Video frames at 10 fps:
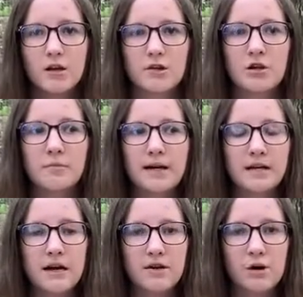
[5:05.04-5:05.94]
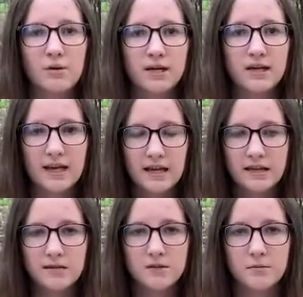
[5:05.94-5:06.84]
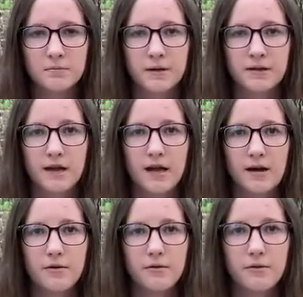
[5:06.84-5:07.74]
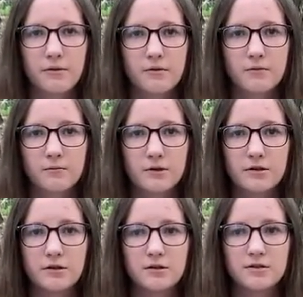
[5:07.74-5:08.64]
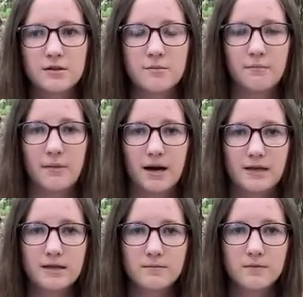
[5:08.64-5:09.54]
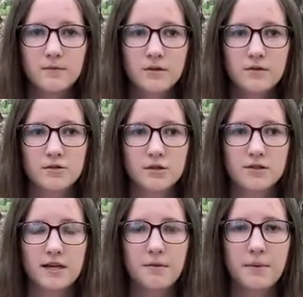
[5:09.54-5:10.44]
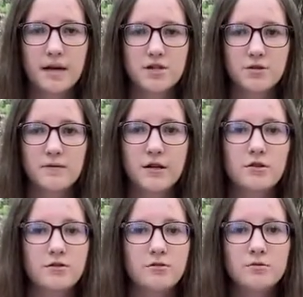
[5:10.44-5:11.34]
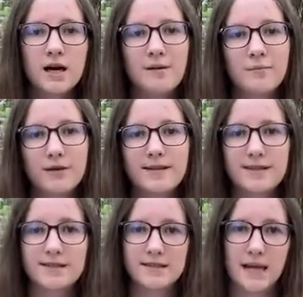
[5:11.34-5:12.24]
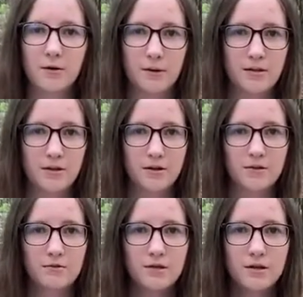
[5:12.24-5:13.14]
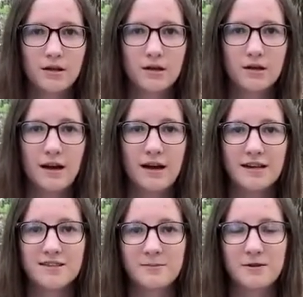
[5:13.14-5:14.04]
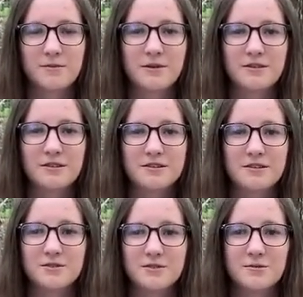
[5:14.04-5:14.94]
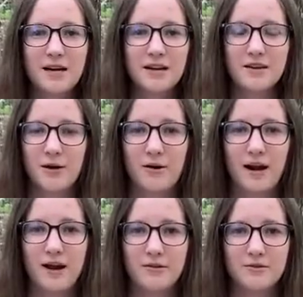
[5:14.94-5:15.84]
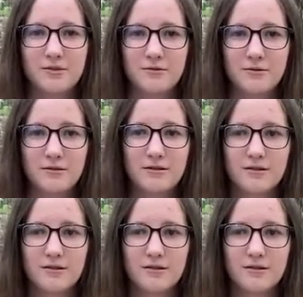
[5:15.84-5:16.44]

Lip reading: You might not know what it is, but the health workers might. So take a picture of it. Do not bring the snake with you. The hospital workers do not know how to